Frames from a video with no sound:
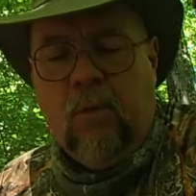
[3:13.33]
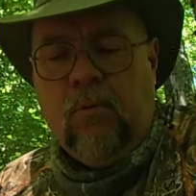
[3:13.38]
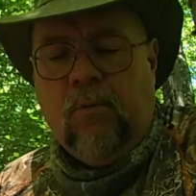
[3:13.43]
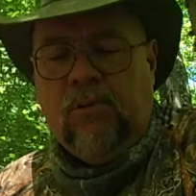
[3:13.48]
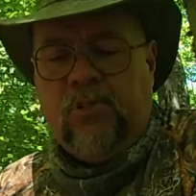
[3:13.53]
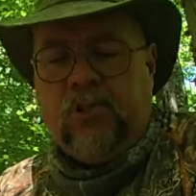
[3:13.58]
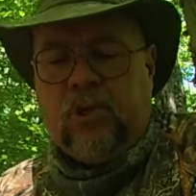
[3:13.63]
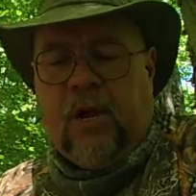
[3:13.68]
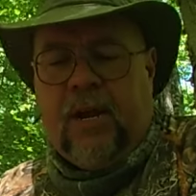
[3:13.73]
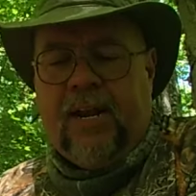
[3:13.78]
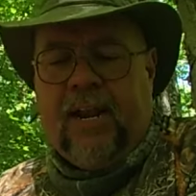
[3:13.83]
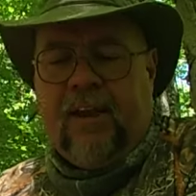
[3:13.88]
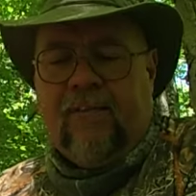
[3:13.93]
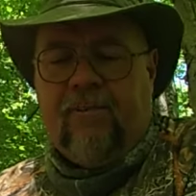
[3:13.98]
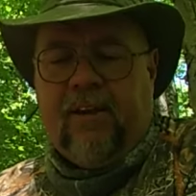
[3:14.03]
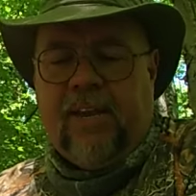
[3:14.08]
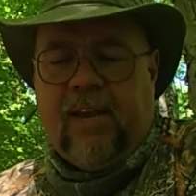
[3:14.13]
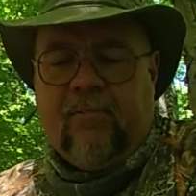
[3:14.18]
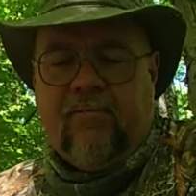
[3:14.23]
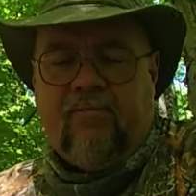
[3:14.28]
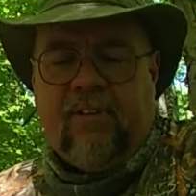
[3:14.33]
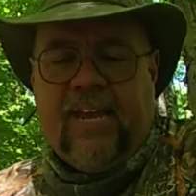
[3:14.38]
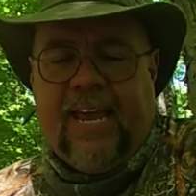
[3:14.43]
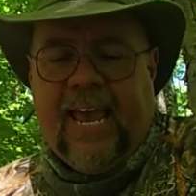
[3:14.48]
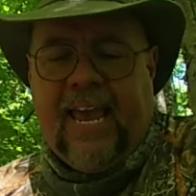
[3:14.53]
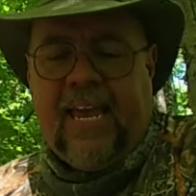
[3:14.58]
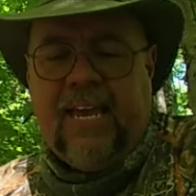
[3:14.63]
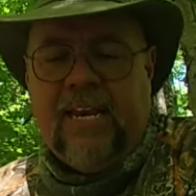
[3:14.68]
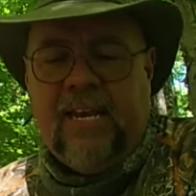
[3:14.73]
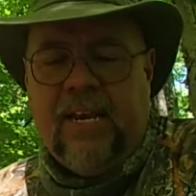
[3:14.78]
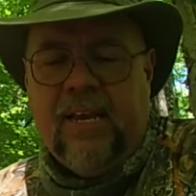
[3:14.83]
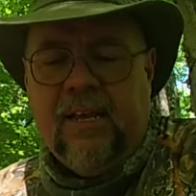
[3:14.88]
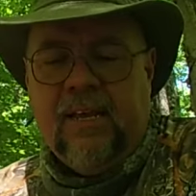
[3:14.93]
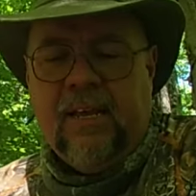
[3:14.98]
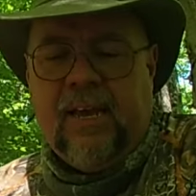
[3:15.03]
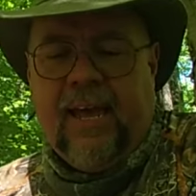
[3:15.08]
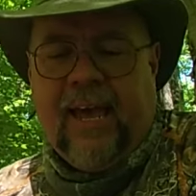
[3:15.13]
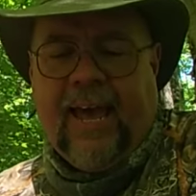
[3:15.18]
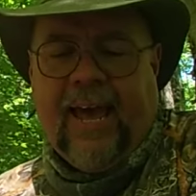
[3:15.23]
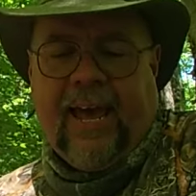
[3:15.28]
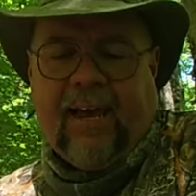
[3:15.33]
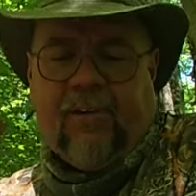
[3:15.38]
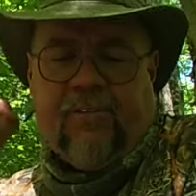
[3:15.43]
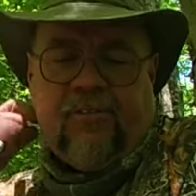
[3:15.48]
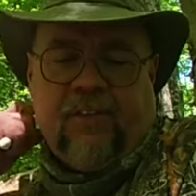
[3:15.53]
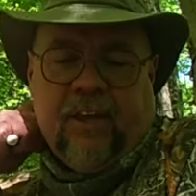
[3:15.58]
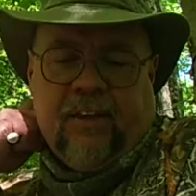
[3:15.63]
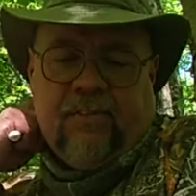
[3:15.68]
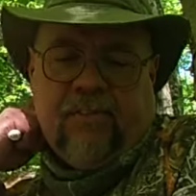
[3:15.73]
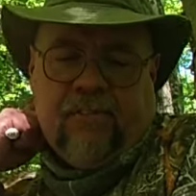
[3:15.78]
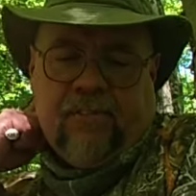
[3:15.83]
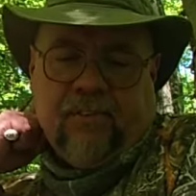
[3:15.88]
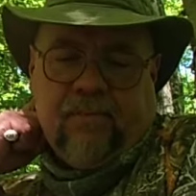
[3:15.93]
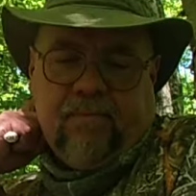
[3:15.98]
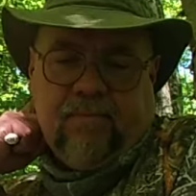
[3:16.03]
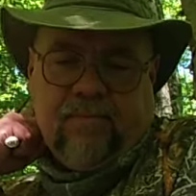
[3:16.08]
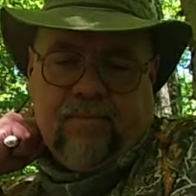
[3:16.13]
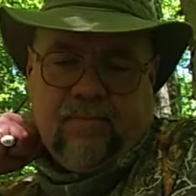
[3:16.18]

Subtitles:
Will John ever regain access?